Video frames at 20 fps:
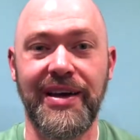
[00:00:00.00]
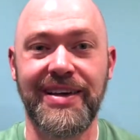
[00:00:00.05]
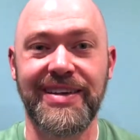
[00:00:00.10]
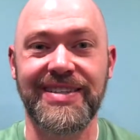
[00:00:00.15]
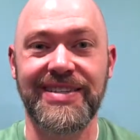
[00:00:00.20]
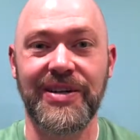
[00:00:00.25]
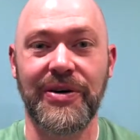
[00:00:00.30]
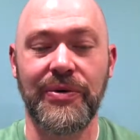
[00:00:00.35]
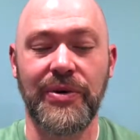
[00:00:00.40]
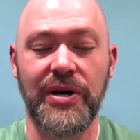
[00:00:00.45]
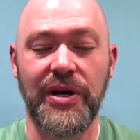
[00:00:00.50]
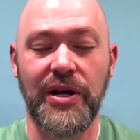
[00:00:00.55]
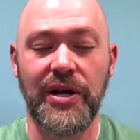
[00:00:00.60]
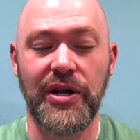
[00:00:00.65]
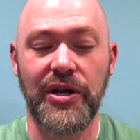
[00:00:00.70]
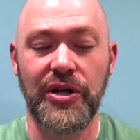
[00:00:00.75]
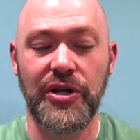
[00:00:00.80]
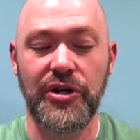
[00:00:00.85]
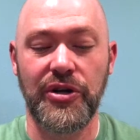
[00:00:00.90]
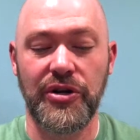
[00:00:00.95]
So
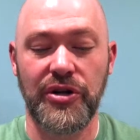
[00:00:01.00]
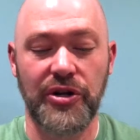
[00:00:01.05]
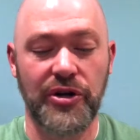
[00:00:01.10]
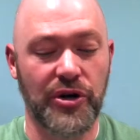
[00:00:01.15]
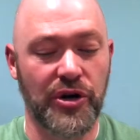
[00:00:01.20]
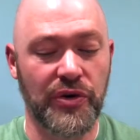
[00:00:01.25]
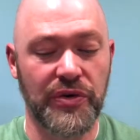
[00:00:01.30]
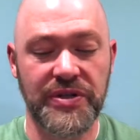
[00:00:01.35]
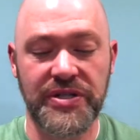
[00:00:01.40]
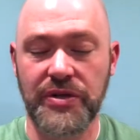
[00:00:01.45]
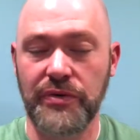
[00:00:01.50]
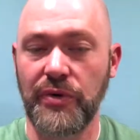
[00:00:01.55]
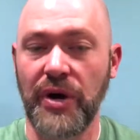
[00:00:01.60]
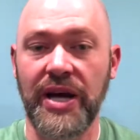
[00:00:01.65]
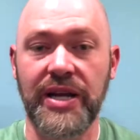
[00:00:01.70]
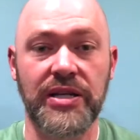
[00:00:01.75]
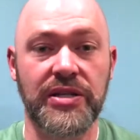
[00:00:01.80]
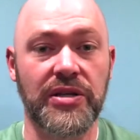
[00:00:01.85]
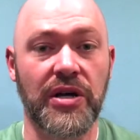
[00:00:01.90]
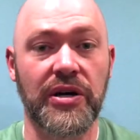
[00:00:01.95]
your goal is to
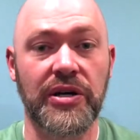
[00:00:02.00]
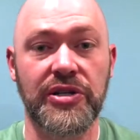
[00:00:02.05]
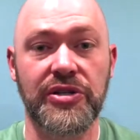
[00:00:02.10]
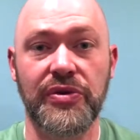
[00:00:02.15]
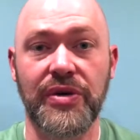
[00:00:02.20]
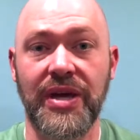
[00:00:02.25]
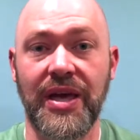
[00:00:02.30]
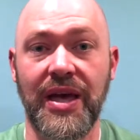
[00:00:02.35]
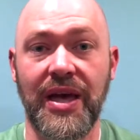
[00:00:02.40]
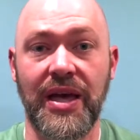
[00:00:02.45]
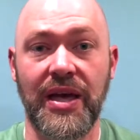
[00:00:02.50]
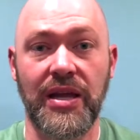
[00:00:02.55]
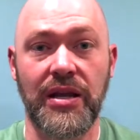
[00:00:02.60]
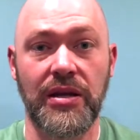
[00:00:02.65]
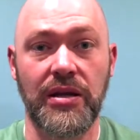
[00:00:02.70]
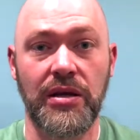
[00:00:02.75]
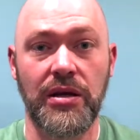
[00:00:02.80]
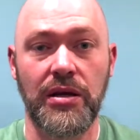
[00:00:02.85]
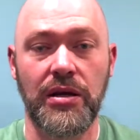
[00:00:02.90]
write as long as you can.